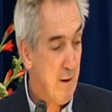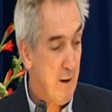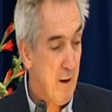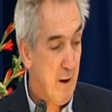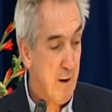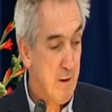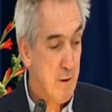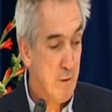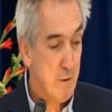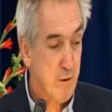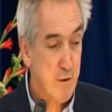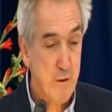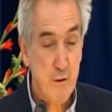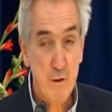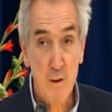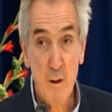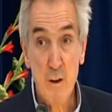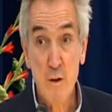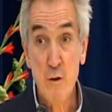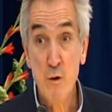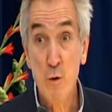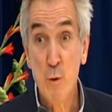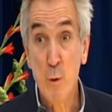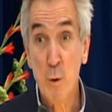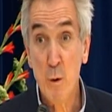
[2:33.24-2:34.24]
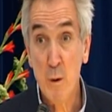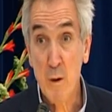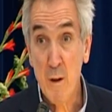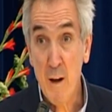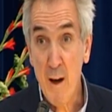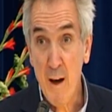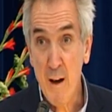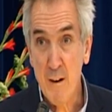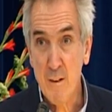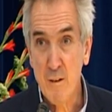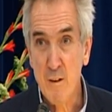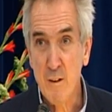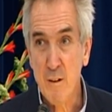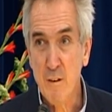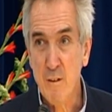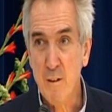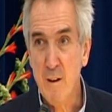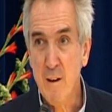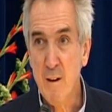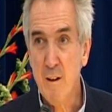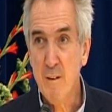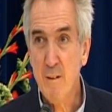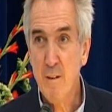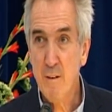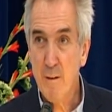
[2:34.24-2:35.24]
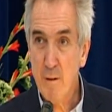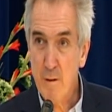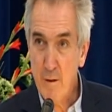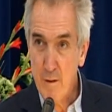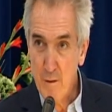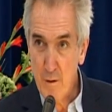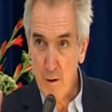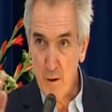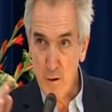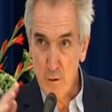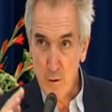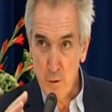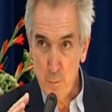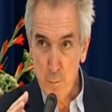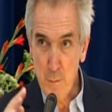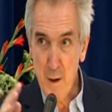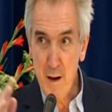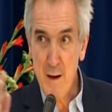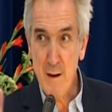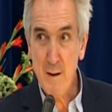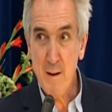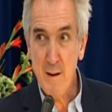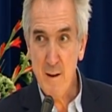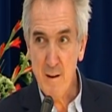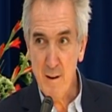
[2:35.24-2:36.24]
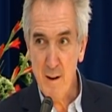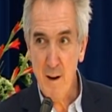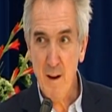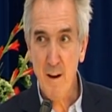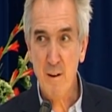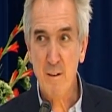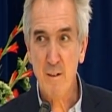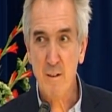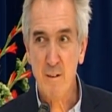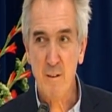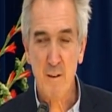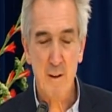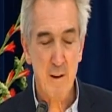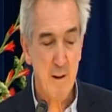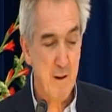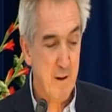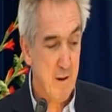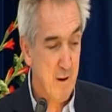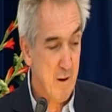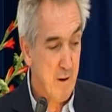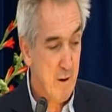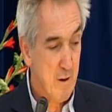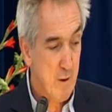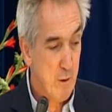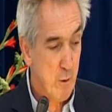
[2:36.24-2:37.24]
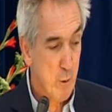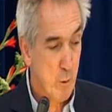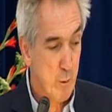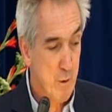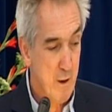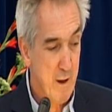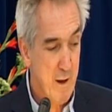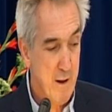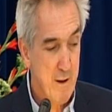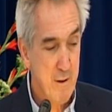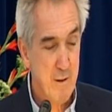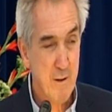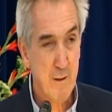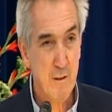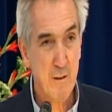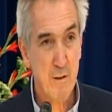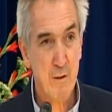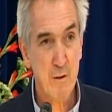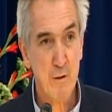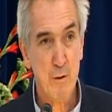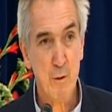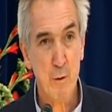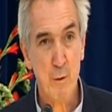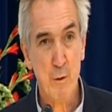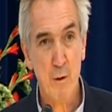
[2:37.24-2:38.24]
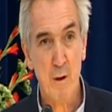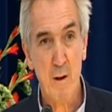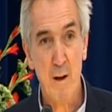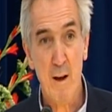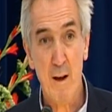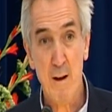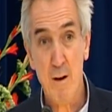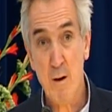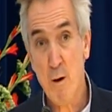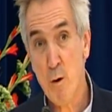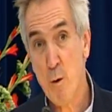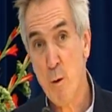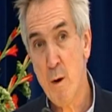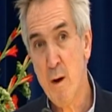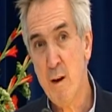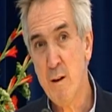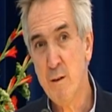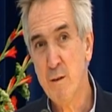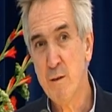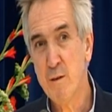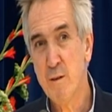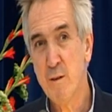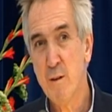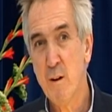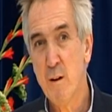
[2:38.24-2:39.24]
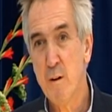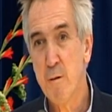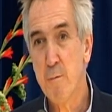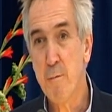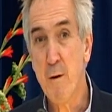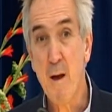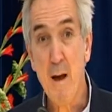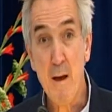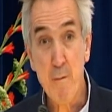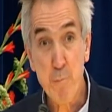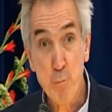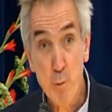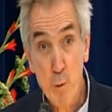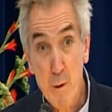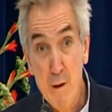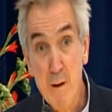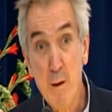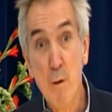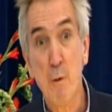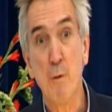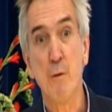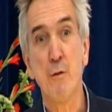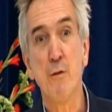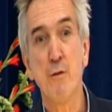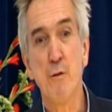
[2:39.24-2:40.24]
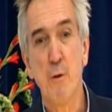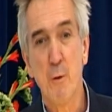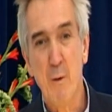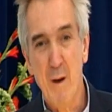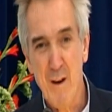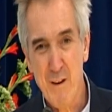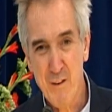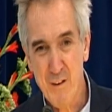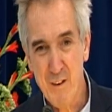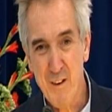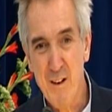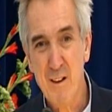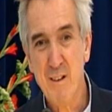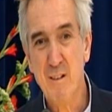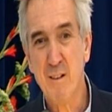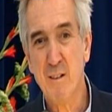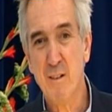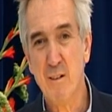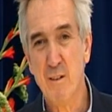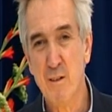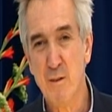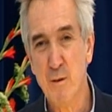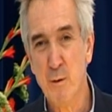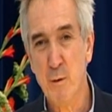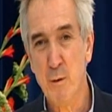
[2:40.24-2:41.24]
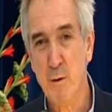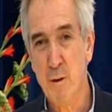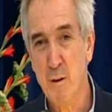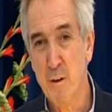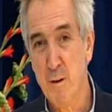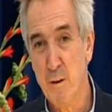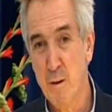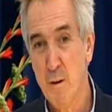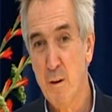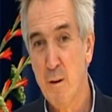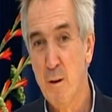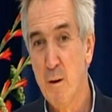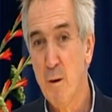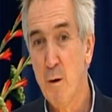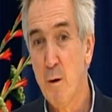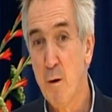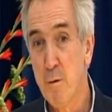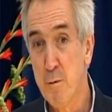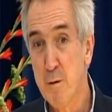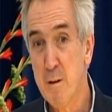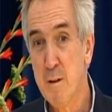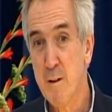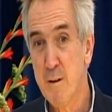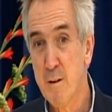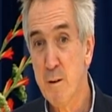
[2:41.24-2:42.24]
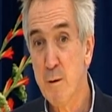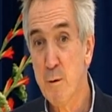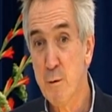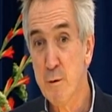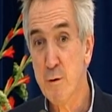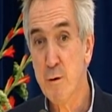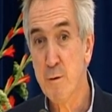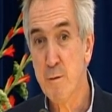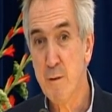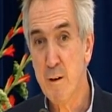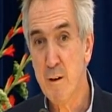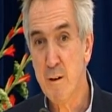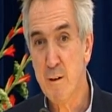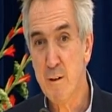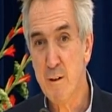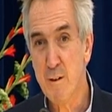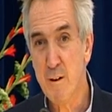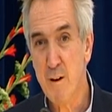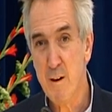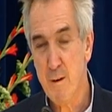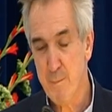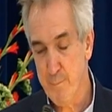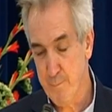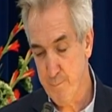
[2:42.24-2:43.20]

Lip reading: And a residual category, a remaining category, called eating disorder NOS, for everyone else who has an eating disorder of clinical severity.